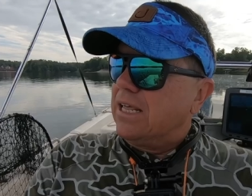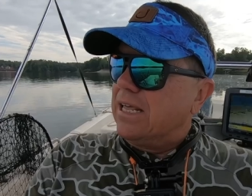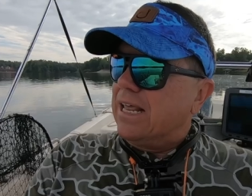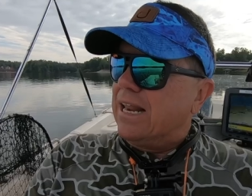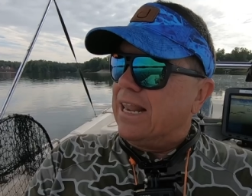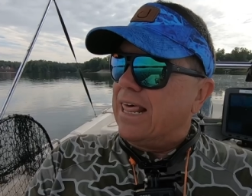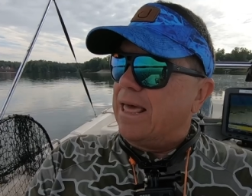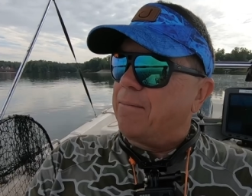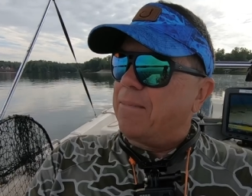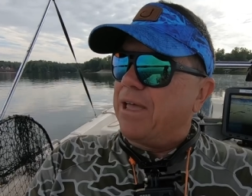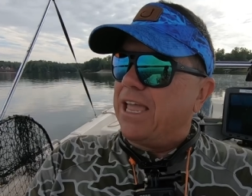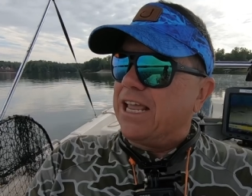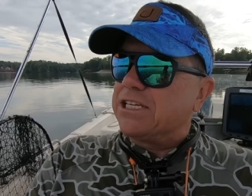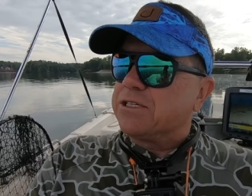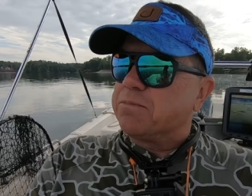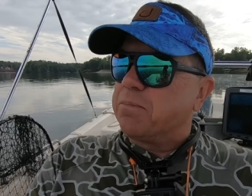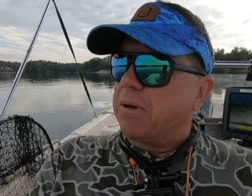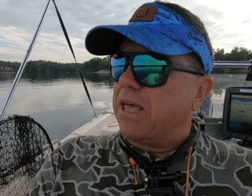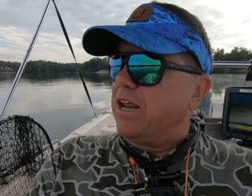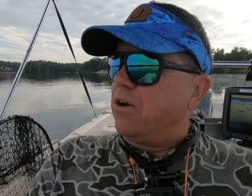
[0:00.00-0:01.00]
and that may
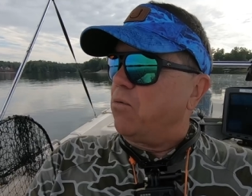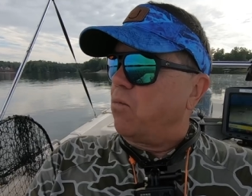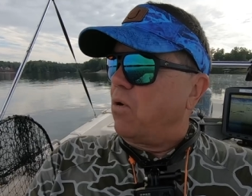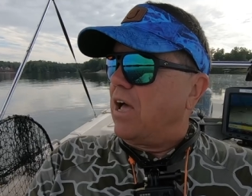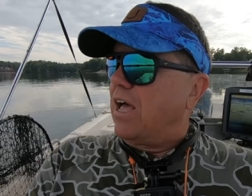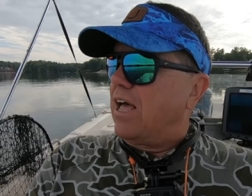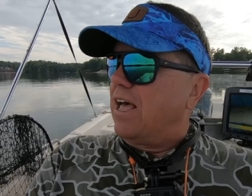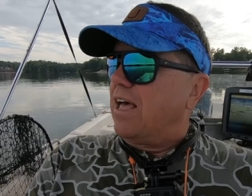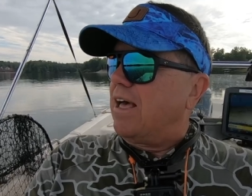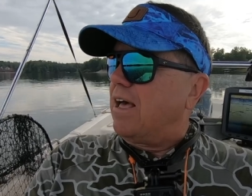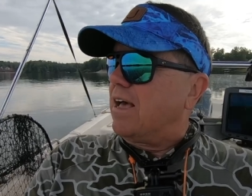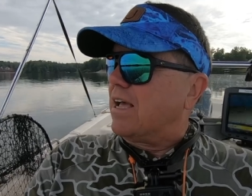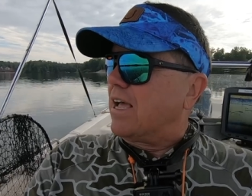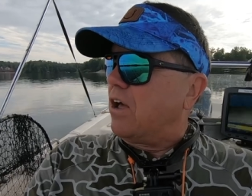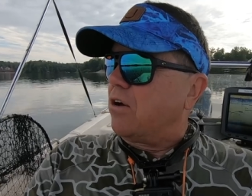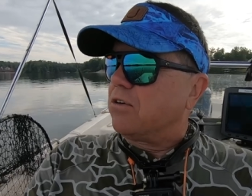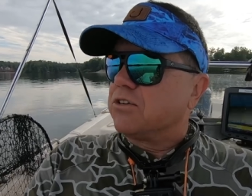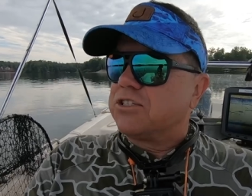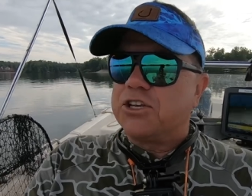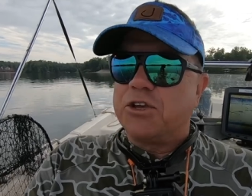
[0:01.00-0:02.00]
explain why I
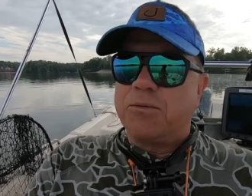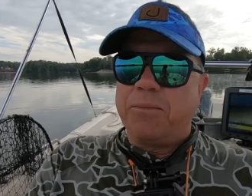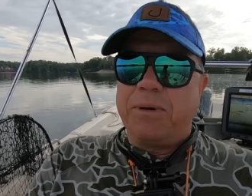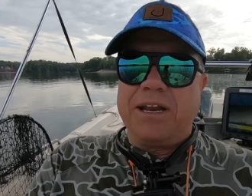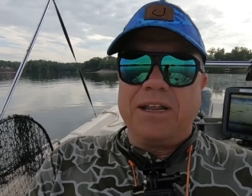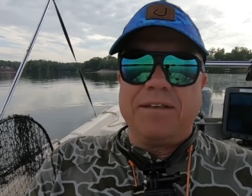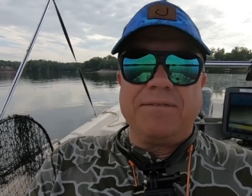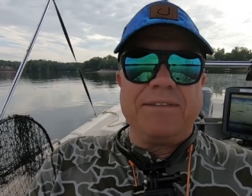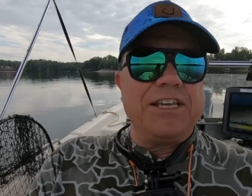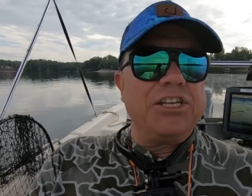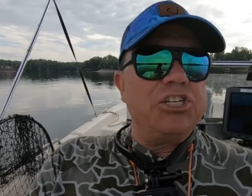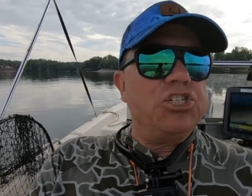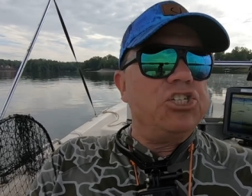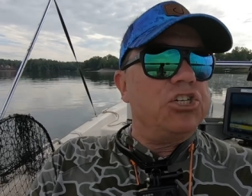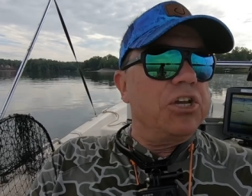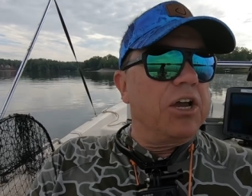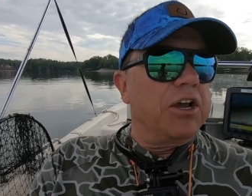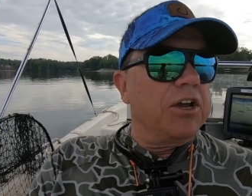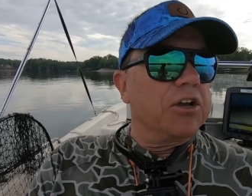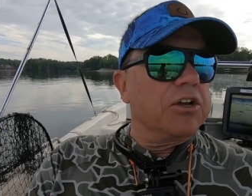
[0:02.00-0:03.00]
caught so many of these
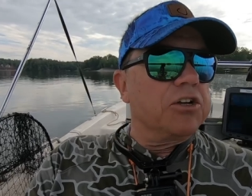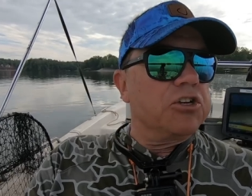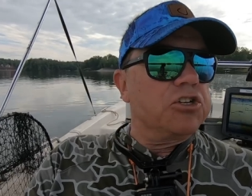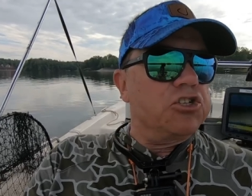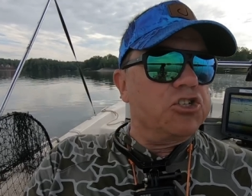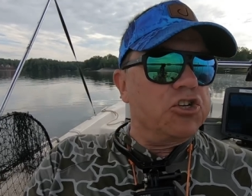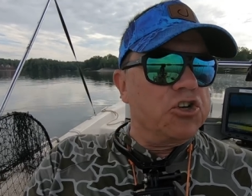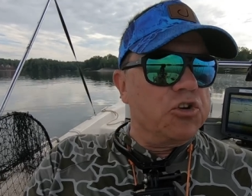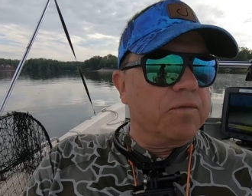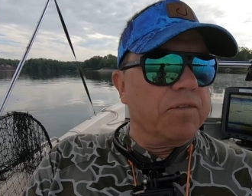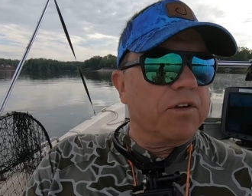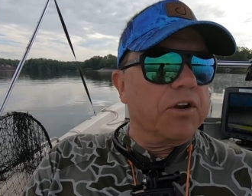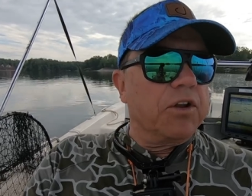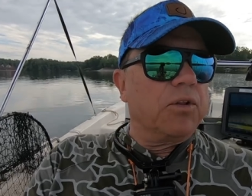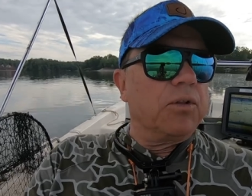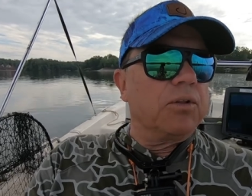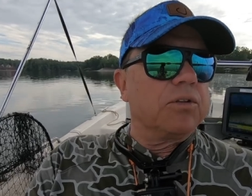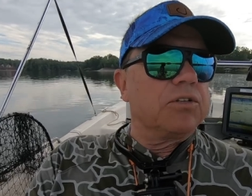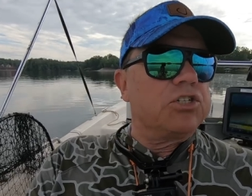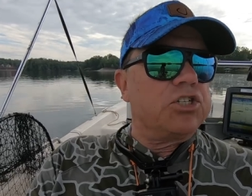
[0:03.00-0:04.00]
young
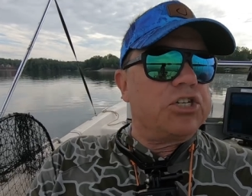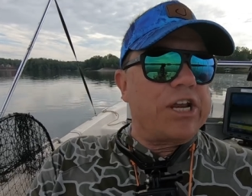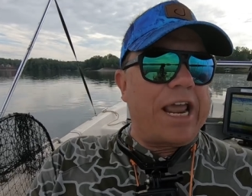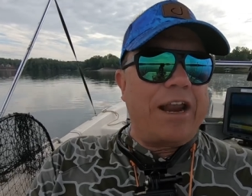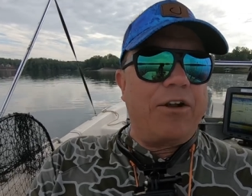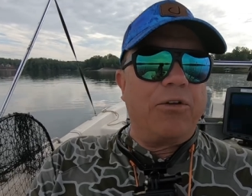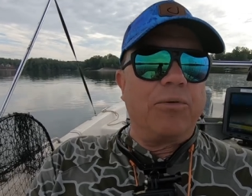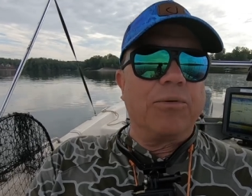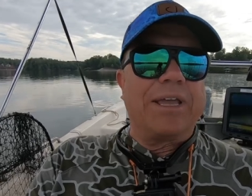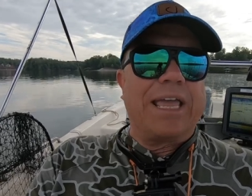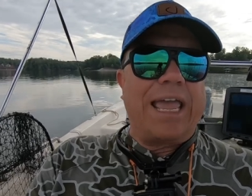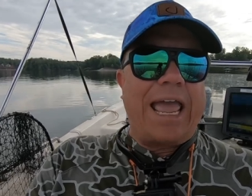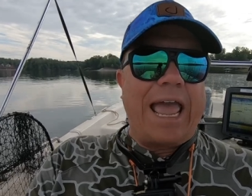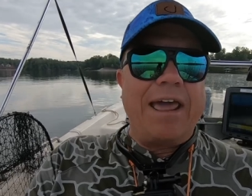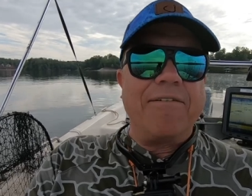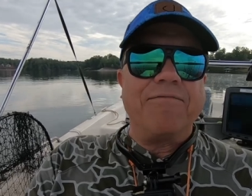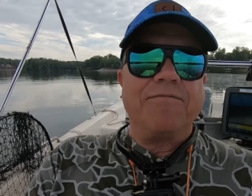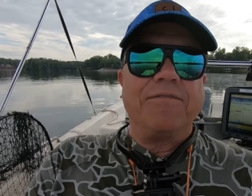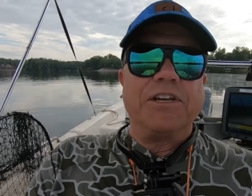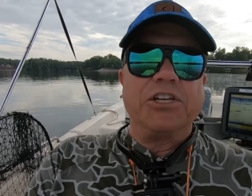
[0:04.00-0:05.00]
juvenile channel
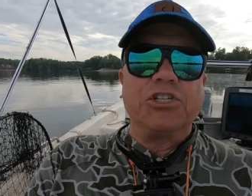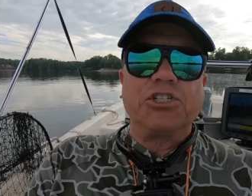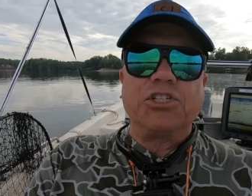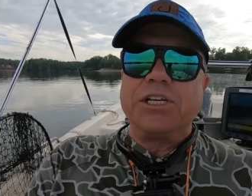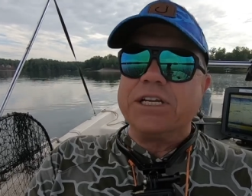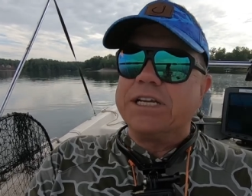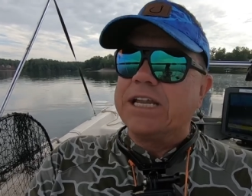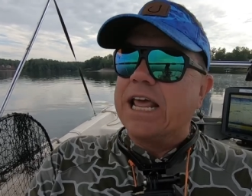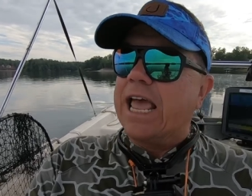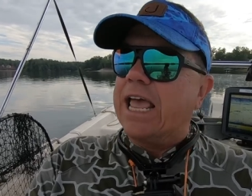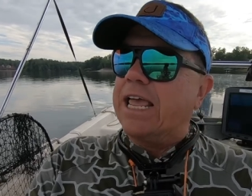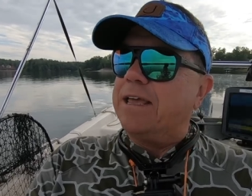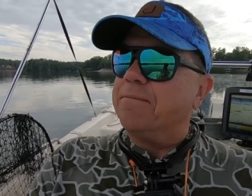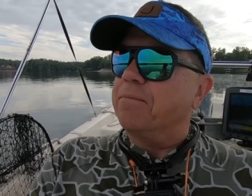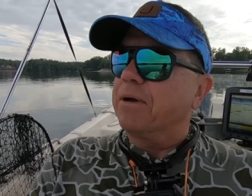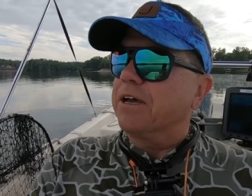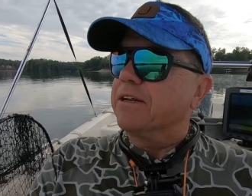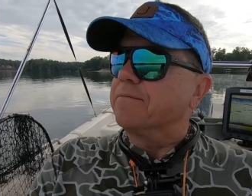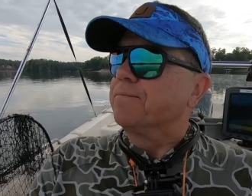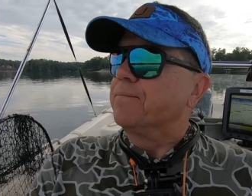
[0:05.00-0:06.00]
catfish today.
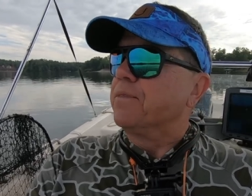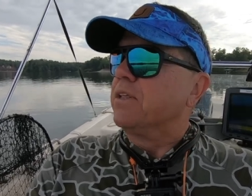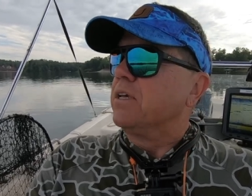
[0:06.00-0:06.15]
But